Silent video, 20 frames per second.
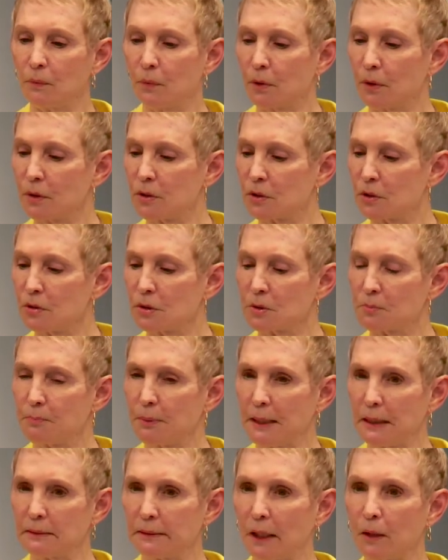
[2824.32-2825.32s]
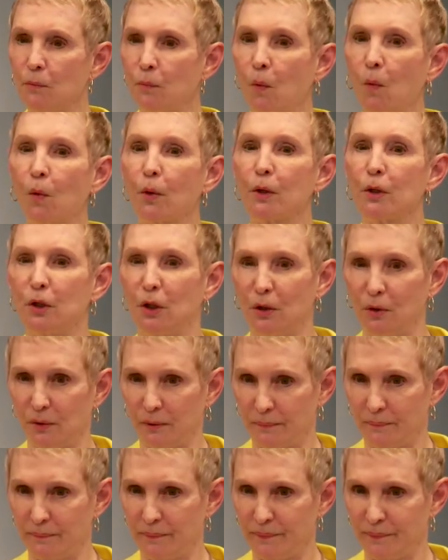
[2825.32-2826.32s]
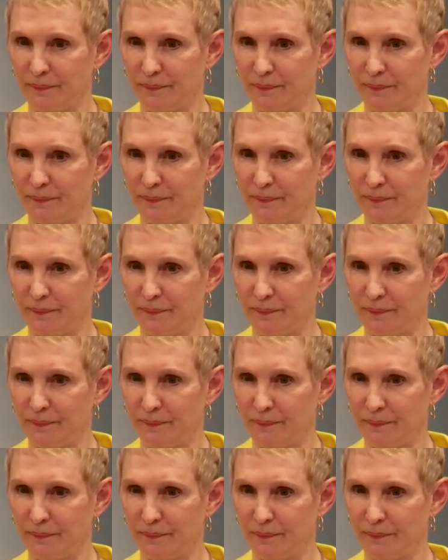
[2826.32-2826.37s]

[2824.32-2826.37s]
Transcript: word you speak, they warn you.